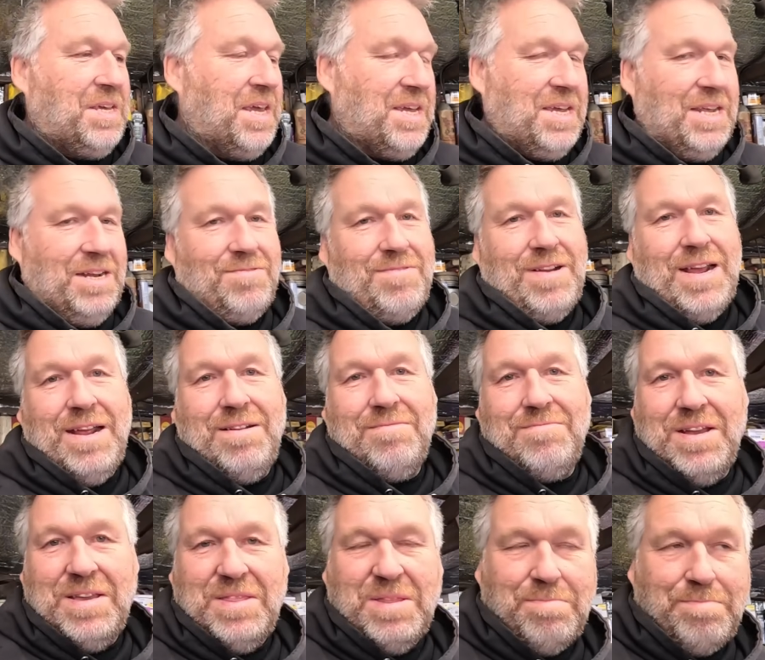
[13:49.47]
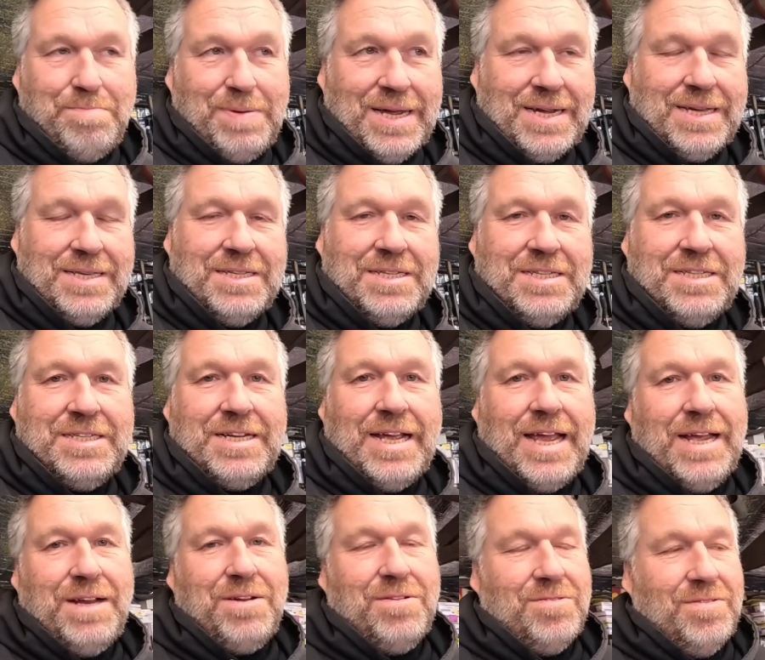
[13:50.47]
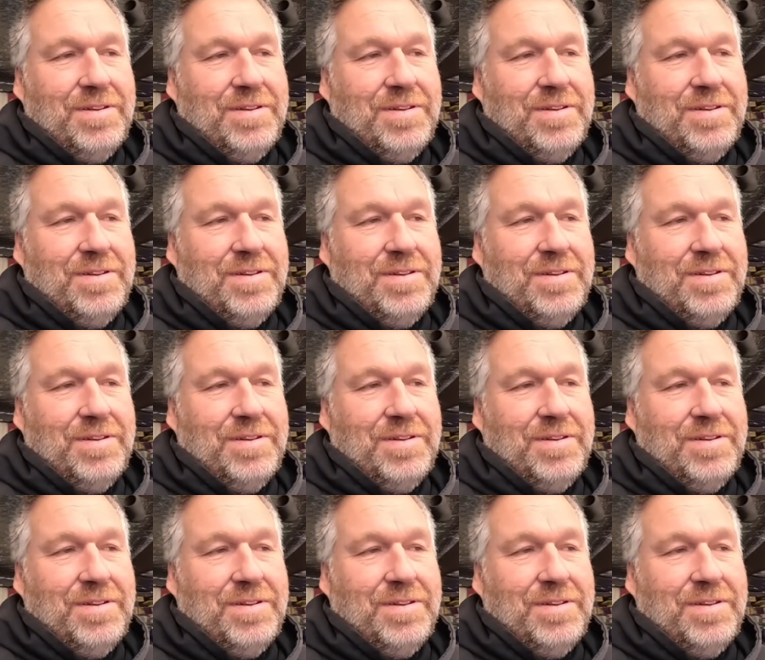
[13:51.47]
kicking around the back of the shed